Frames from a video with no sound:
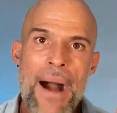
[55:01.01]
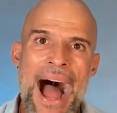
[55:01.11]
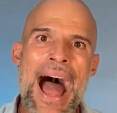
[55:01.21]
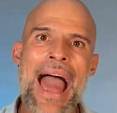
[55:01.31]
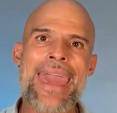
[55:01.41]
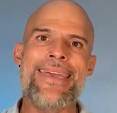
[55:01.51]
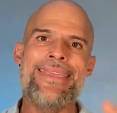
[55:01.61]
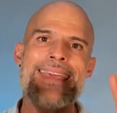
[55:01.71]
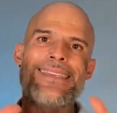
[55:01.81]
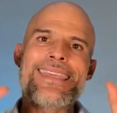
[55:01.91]

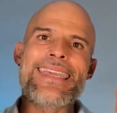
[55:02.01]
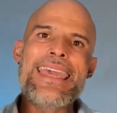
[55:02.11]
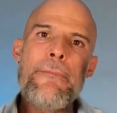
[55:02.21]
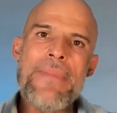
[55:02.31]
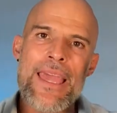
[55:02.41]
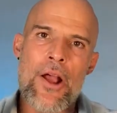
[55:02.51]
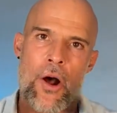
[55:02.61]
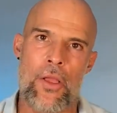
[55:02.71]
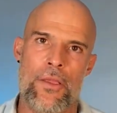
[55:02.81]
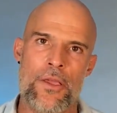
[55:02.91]
by this
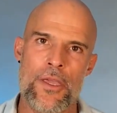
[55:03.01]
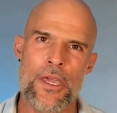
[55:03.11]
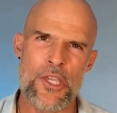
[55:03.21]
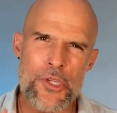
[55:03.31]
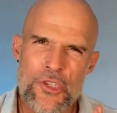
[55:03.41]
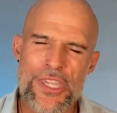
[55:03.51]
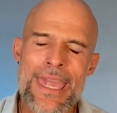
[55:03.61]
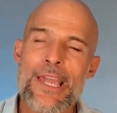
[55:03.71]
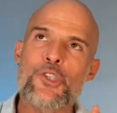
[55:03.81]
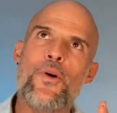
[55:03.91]
chemical. You
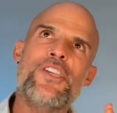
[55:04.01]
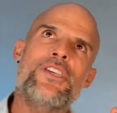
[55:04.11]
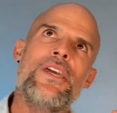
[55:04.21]
see, so